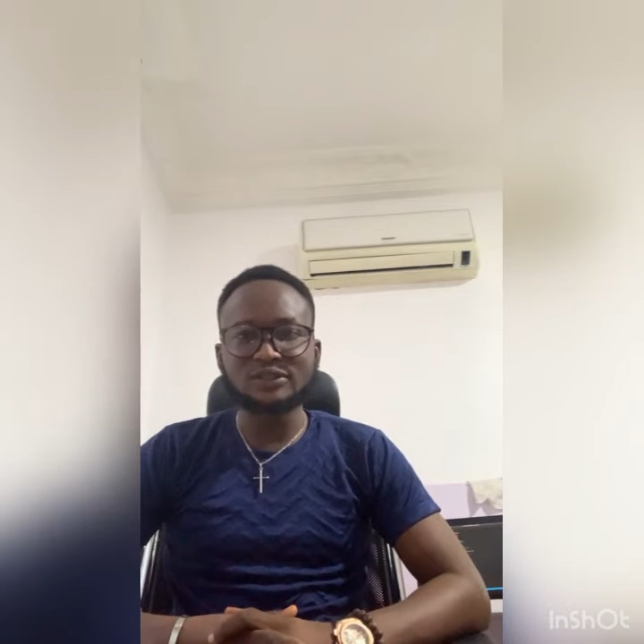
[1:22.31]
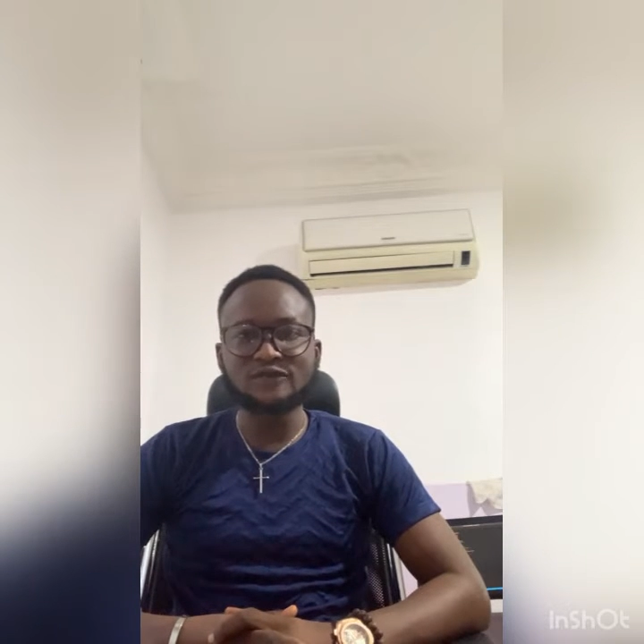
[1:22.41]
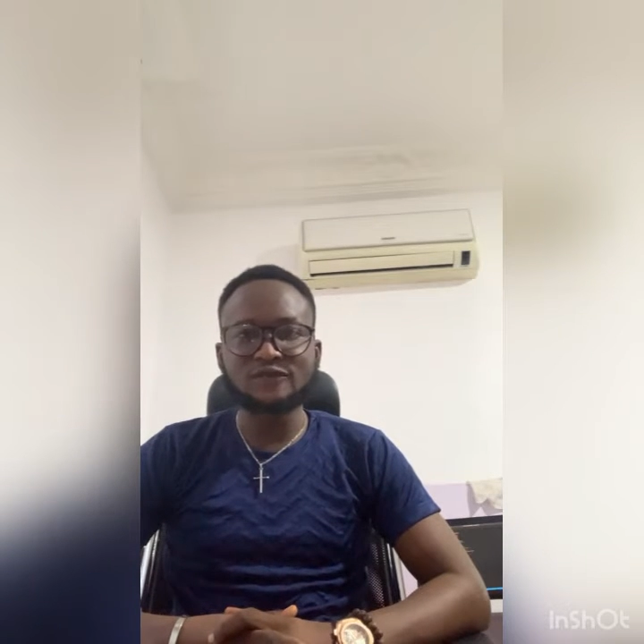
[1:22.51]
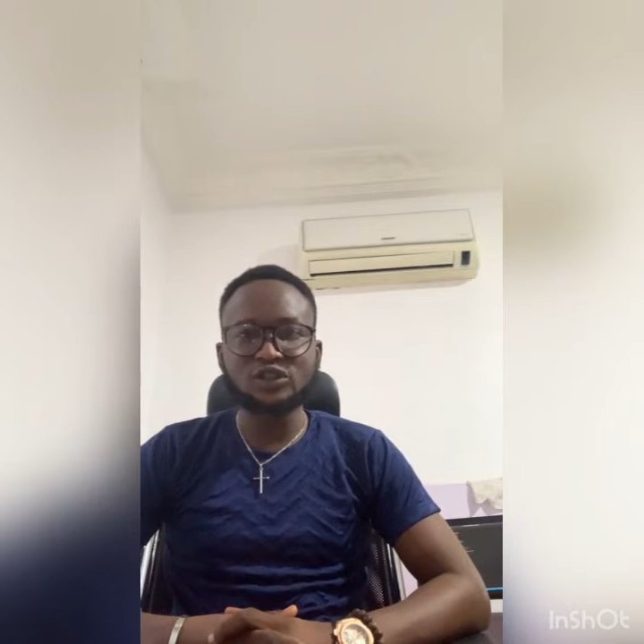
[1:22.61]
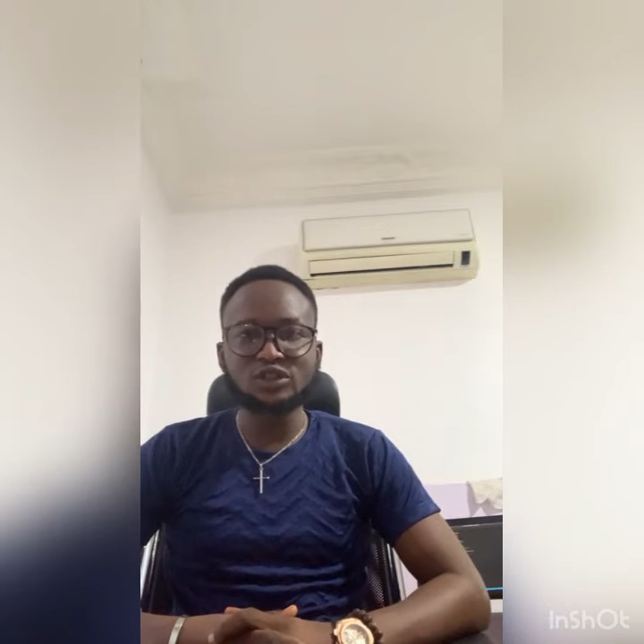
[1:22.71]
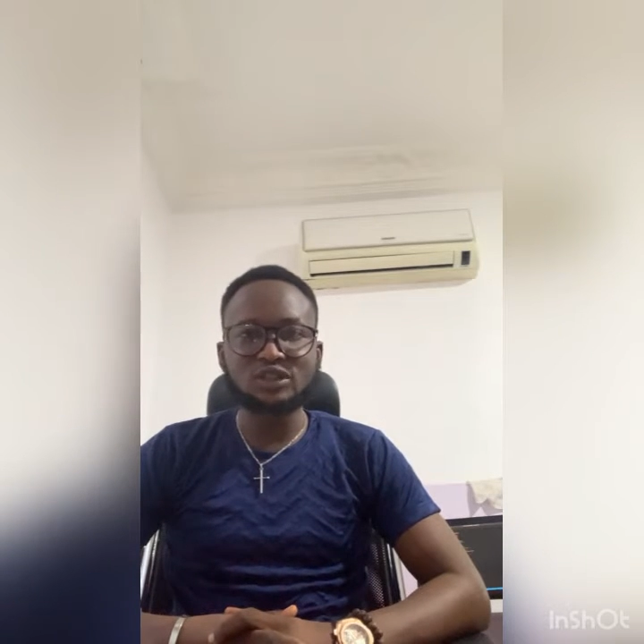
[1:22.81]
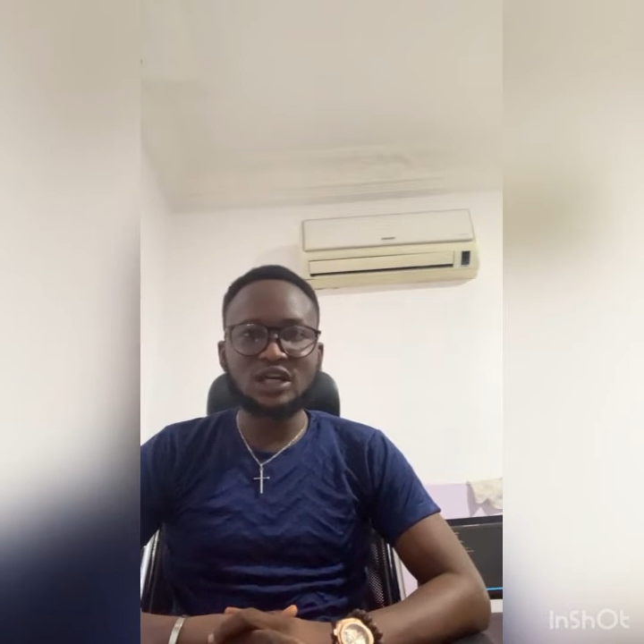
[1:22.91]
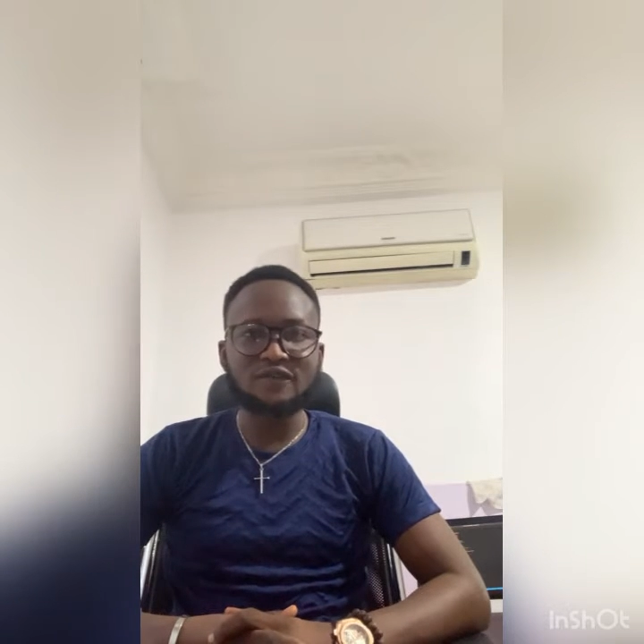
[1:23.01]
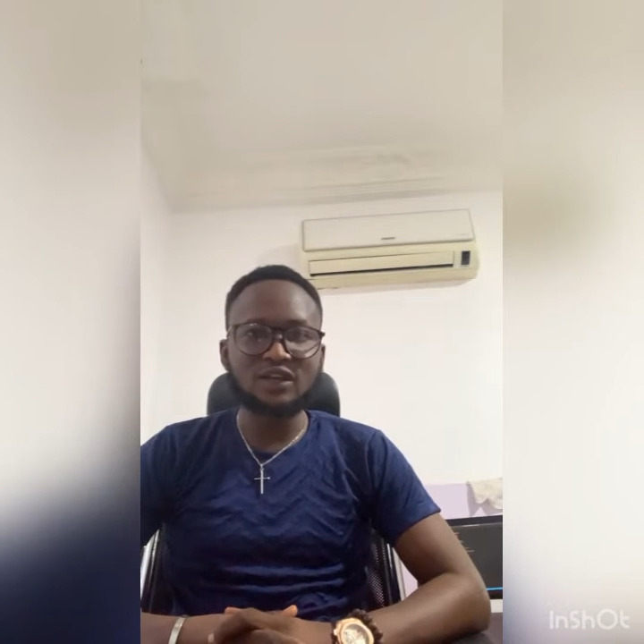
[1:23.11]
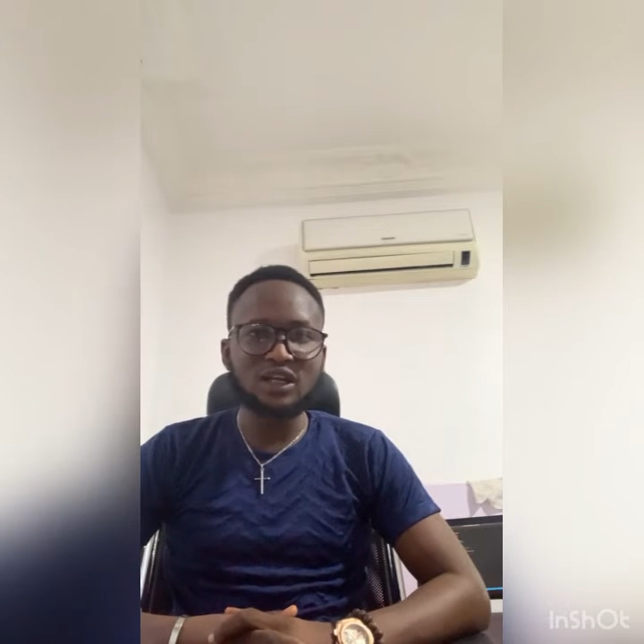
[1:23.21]
features that are
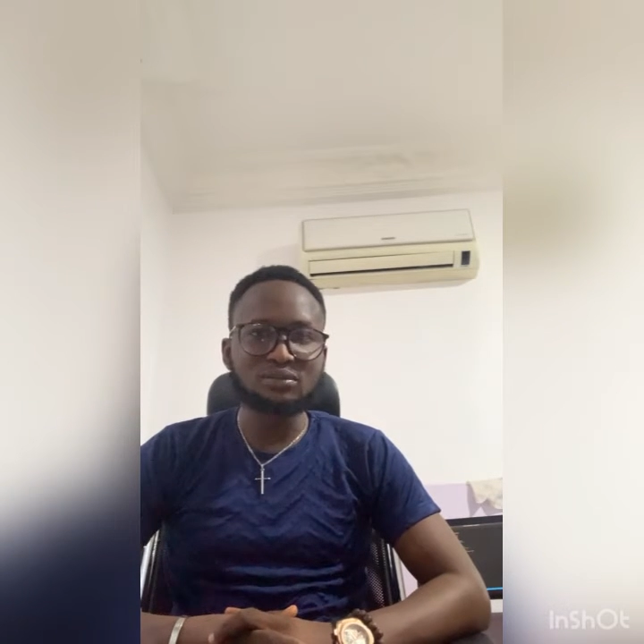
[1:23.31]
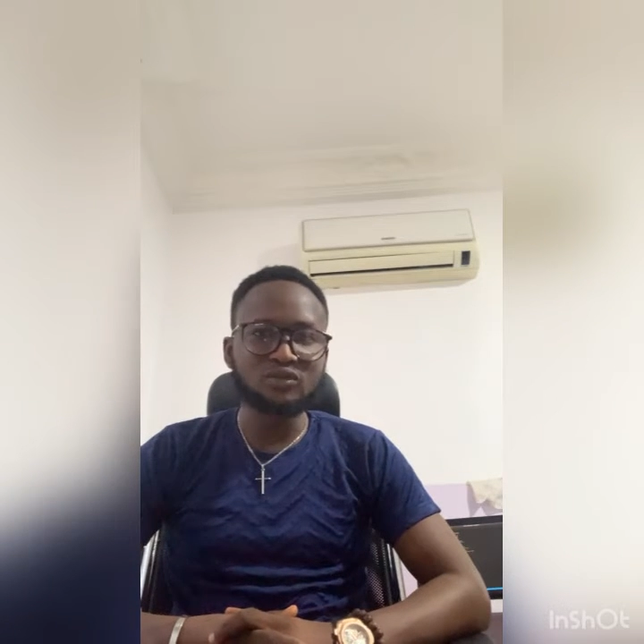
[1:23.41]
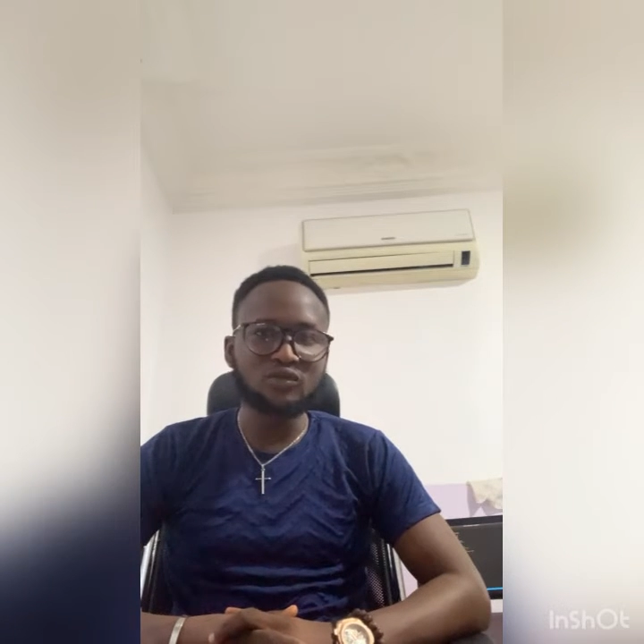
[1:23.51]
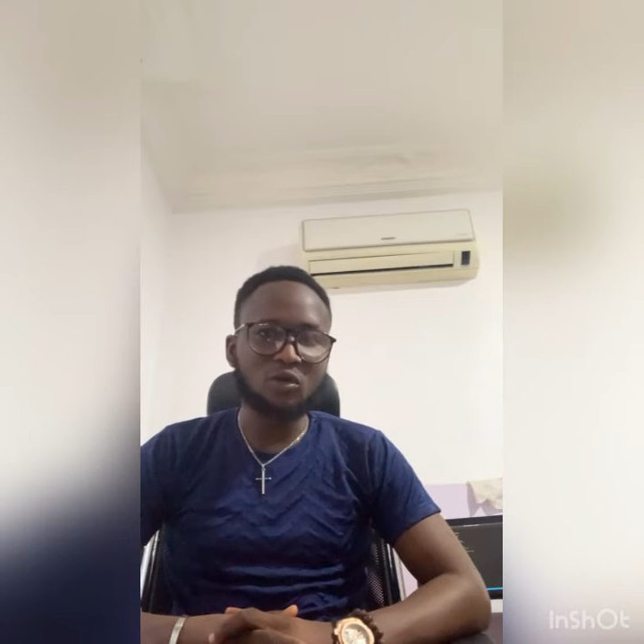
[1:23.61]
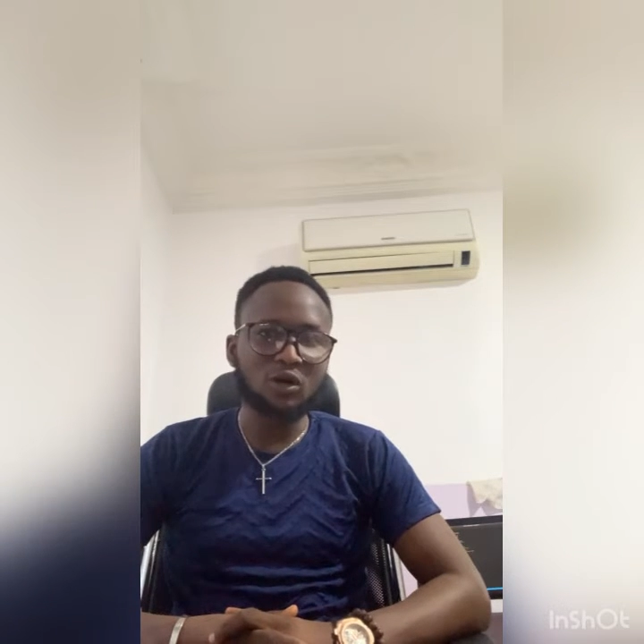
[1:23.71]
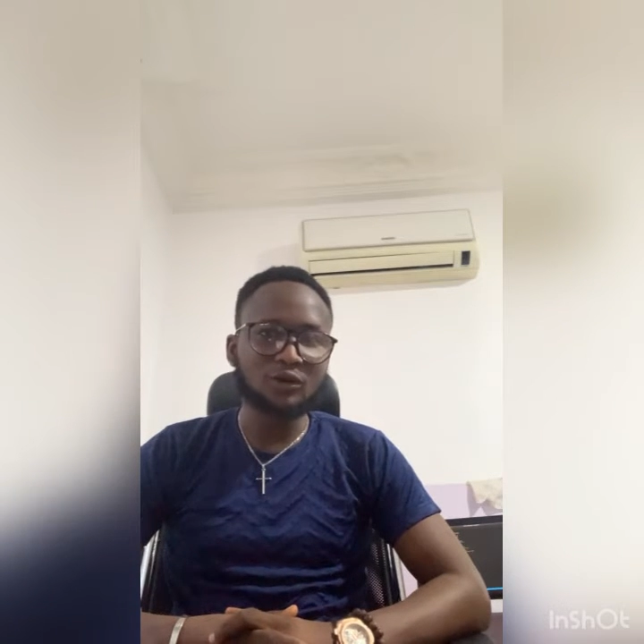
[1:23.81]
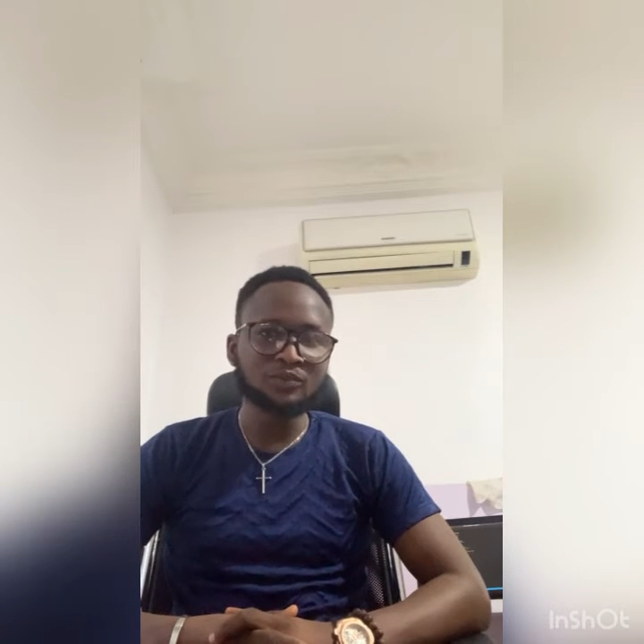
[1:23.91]
available for